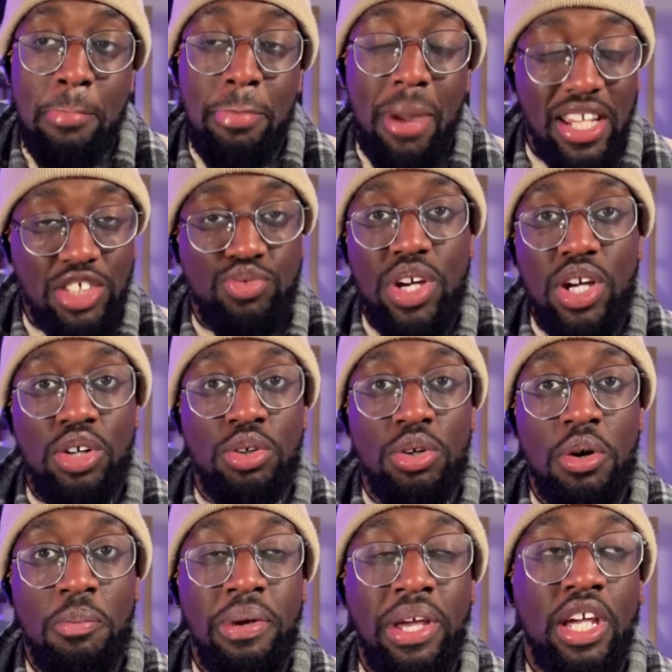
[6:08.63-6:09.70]
And it's real
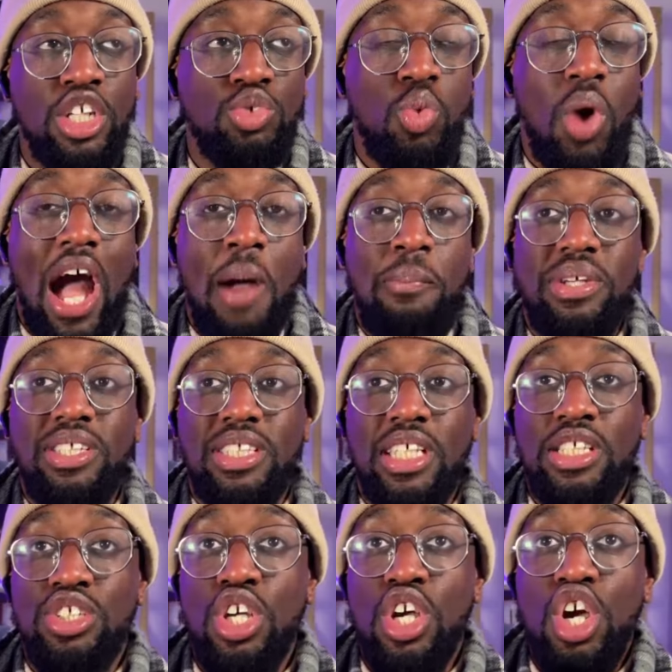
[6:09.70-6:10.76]
because what happens
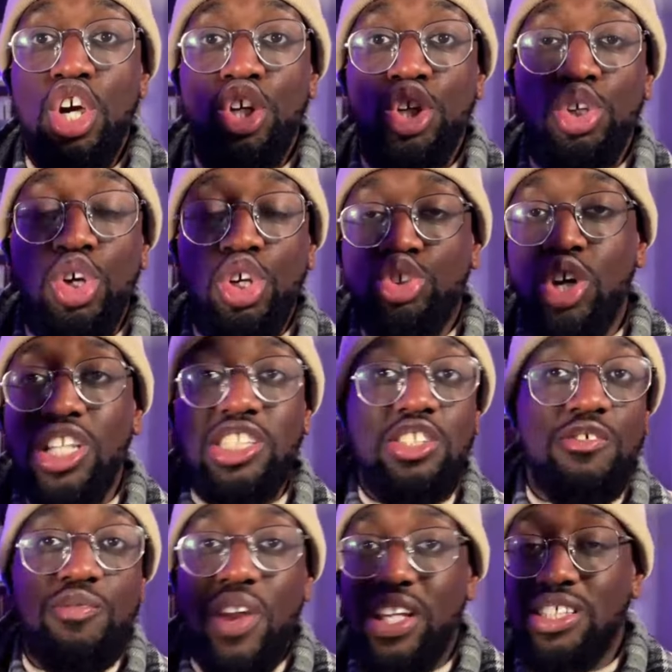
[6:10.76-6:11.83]
is you don't trust your
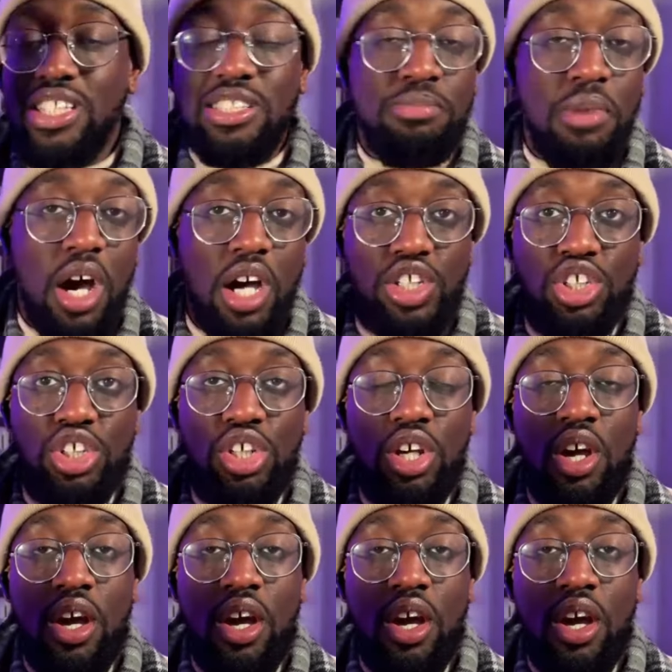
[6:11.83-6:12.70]
friends as much